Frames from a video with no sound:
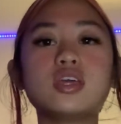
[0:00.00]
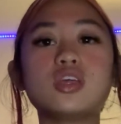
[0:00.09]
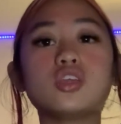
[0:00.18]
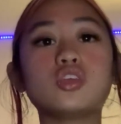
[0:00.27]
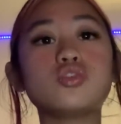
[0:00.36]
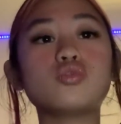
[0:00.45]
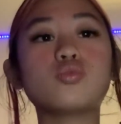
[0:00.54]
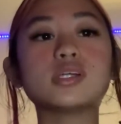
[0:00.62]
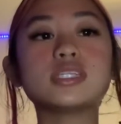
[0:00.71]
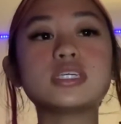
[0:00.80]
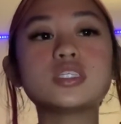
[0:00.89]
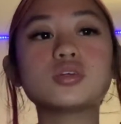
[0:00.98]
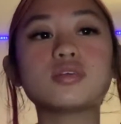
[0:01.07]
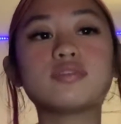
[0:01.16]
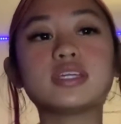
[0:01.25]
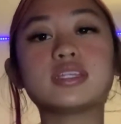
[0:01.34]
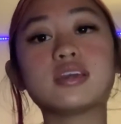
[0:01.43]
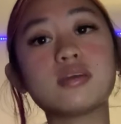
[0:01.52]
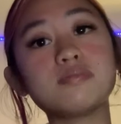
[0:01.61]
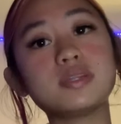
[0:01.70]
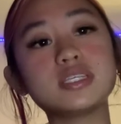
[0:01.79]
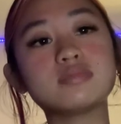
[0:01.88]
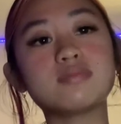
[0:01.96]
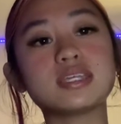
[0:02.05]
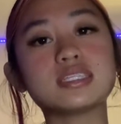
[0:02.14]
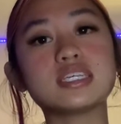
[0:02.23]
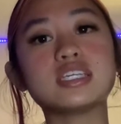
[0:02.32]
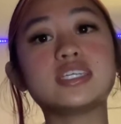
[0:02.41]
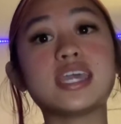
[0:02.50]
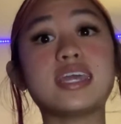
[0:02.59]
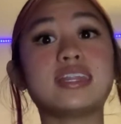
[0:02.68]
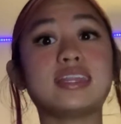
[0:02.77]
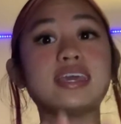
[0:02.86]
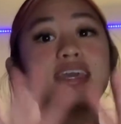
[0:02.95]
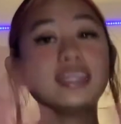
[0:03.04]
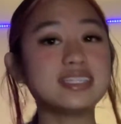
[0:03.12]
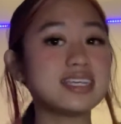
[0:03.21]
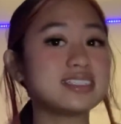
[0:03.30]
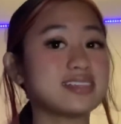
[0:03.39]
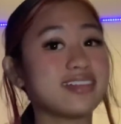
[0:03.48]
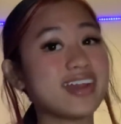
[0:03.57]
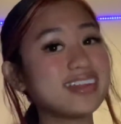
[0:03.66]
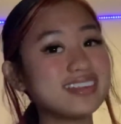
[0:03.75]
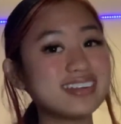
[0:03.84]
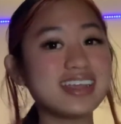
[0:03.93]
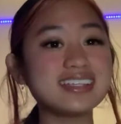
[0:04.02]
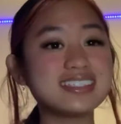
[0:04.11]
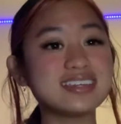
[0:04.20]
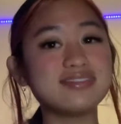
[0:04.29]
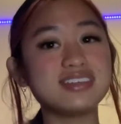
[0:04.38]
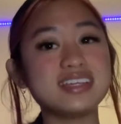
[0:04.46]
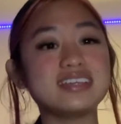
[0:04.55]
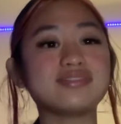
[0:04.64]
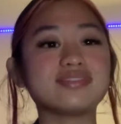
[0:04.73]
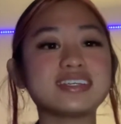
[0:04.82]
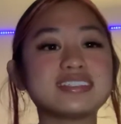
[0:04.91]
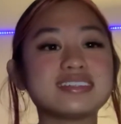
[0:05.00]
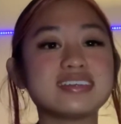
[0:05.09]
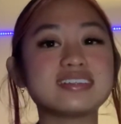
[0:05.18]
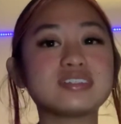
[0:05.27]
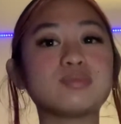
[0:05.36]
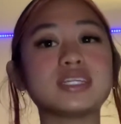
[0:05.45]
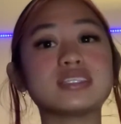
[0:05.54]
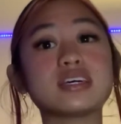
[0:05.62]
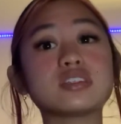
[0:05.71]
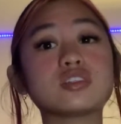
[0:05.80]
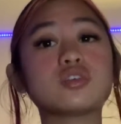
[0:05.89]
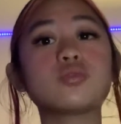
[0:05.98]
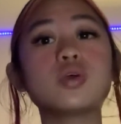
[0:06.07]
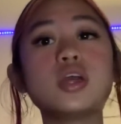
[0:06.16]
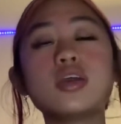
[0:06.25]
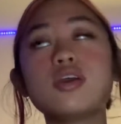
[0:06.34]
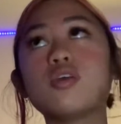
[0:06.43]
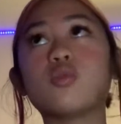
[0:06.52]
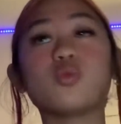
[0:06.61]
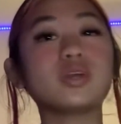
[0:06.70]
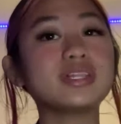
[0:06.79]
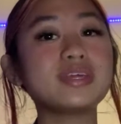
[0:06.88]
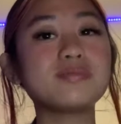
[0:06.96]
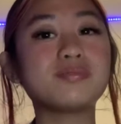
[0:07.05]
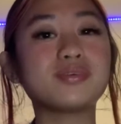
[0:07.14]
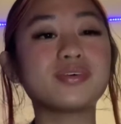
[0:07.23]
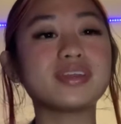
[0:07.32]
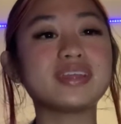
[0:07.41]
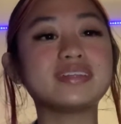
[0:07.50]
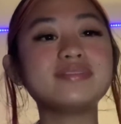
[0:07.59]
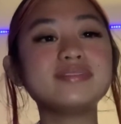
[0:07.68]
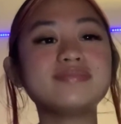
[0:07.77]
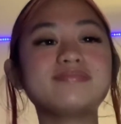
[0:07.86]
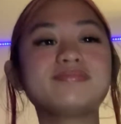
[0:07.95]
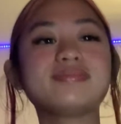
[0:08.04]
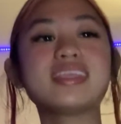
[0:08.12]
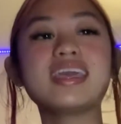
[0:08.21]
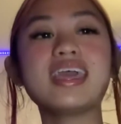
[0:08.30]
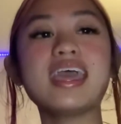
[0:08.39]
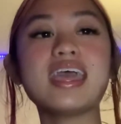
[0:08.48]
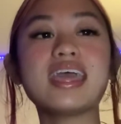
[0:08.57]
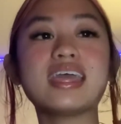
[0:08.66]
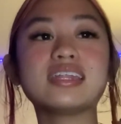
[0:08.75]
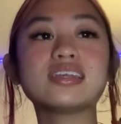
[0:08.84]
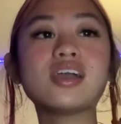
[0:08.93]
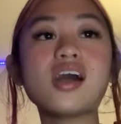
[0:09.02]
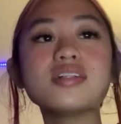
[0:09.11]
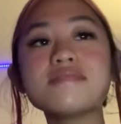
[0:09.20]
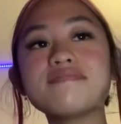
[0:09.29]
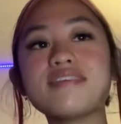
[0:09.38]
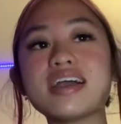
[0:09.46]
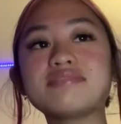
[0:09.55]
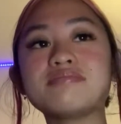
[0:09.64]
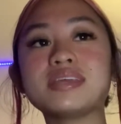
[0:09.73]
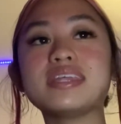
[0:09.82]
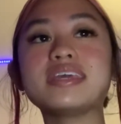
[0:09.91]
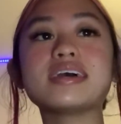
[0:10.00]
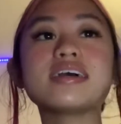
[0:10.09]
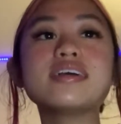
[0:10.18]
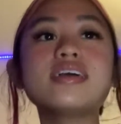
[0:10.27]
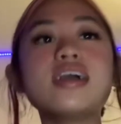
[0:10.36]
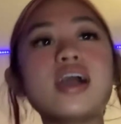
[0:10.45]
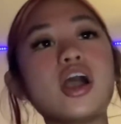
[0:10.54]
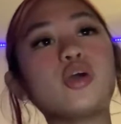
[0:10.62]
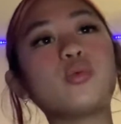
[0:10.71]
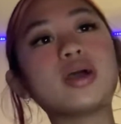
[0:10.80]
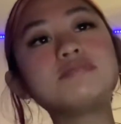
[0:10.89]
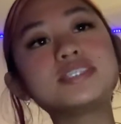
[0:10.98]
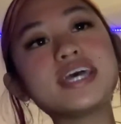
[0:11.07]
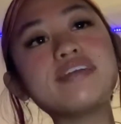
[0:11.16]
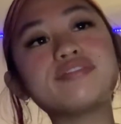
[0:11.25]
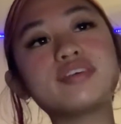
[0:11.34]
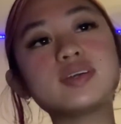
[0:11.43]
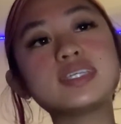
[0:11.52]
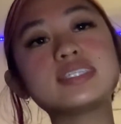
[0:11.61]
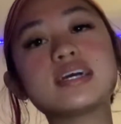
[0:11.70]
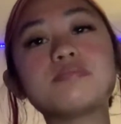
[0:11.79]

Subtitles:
you want these to reflect the company's message, and takes a lot of creativity and research, but it's also really important. And Column 5 Media, a website focused on